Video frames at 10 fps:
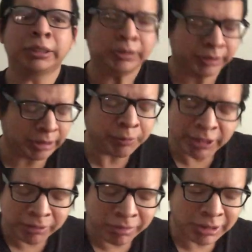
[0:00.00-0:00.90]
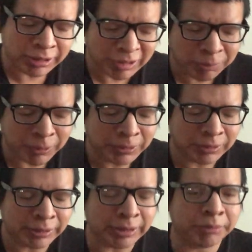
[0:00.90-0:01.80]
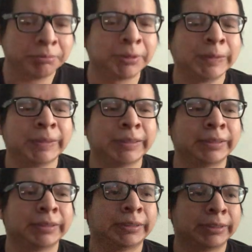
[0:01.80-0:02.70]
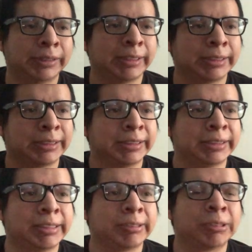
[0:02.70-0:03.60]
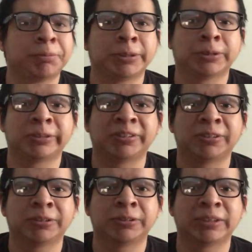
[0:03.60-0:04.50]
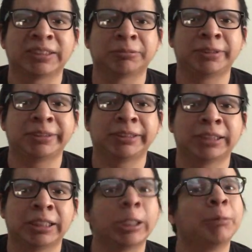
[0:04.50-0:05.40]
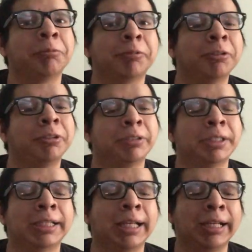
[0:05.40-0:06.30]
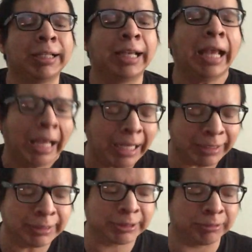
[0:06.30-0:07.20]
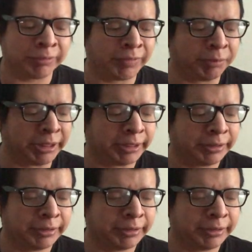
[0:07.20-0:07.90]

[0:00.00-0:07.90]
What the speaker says: Now, I'm not gonna mention this person's name, but like I said, he's not a good person at all, so that's why I'm avoiding any song with him in it.